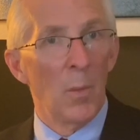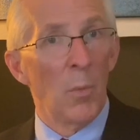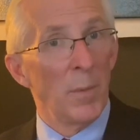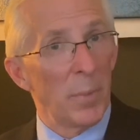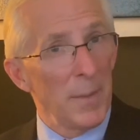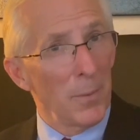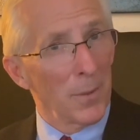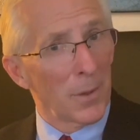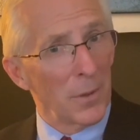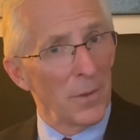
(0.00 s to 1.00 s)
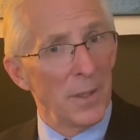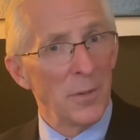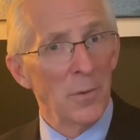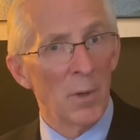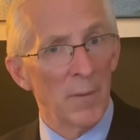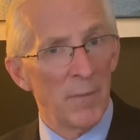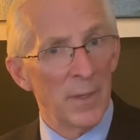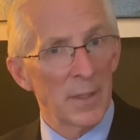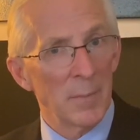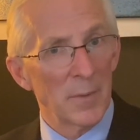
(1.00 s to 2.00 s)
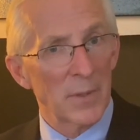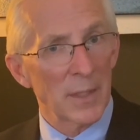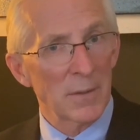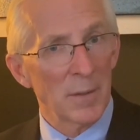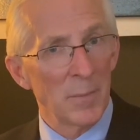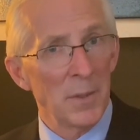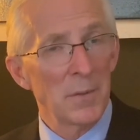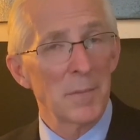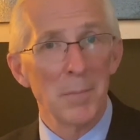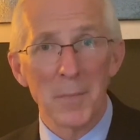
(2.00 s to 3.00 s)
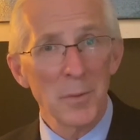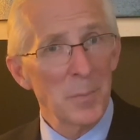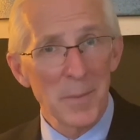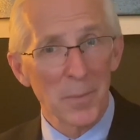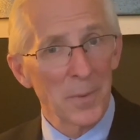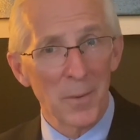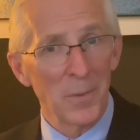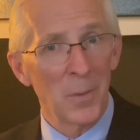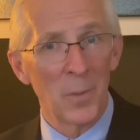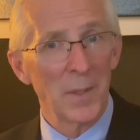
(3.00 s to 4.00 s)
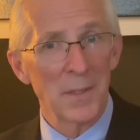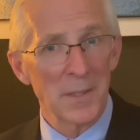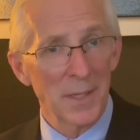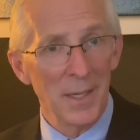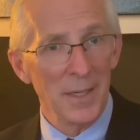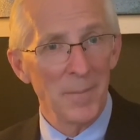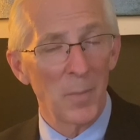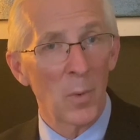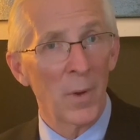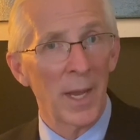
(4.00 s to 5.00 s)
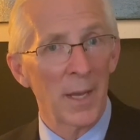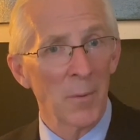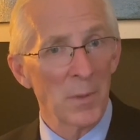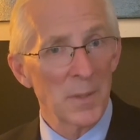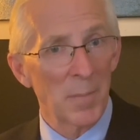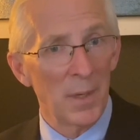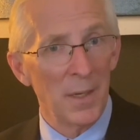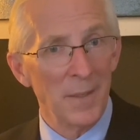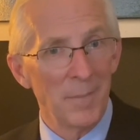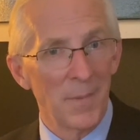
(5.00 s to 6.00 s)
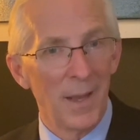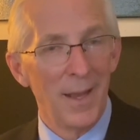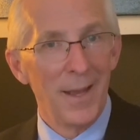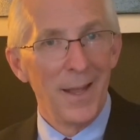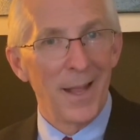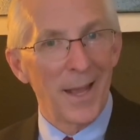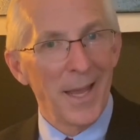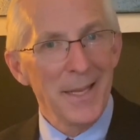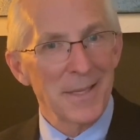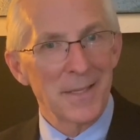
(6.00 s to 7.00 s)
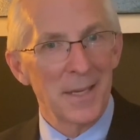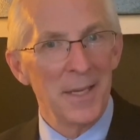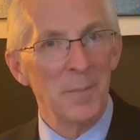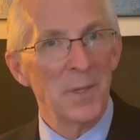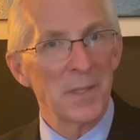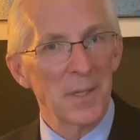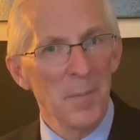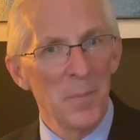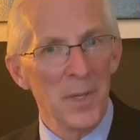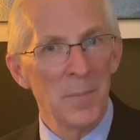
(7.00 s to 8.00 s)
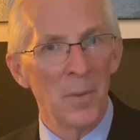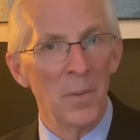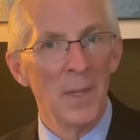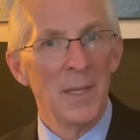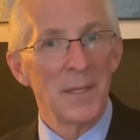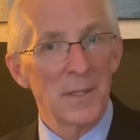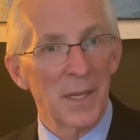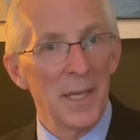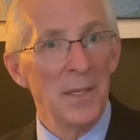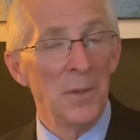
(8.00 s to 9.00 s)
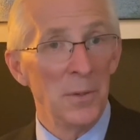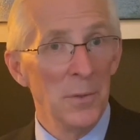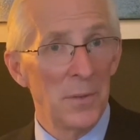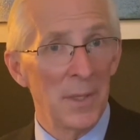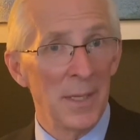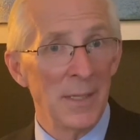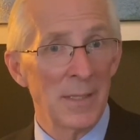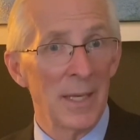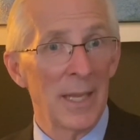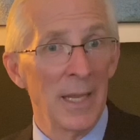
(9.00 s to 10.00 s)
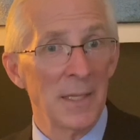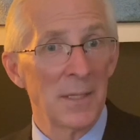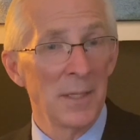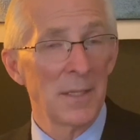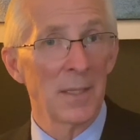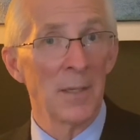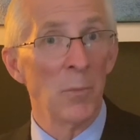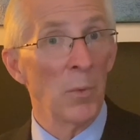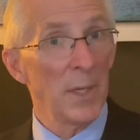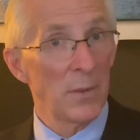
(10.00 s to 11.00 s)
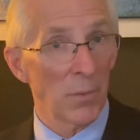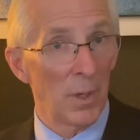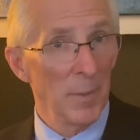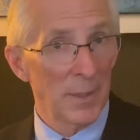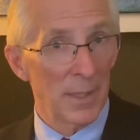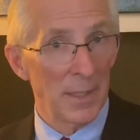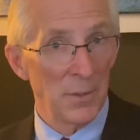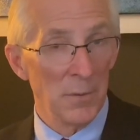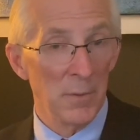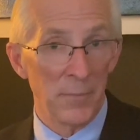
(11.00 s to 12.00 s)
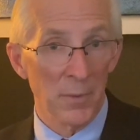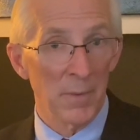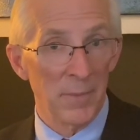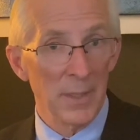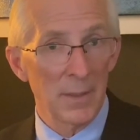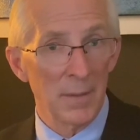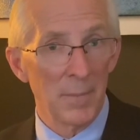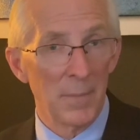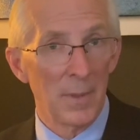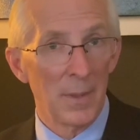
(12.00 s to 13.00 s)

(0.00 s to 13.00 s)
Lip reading: When people learn that you're a victim of sexual abuse, most people don't know what to say or how to respond. I hate to say it, but some people say and do things that can essentially re-traumatize you if you're a victim.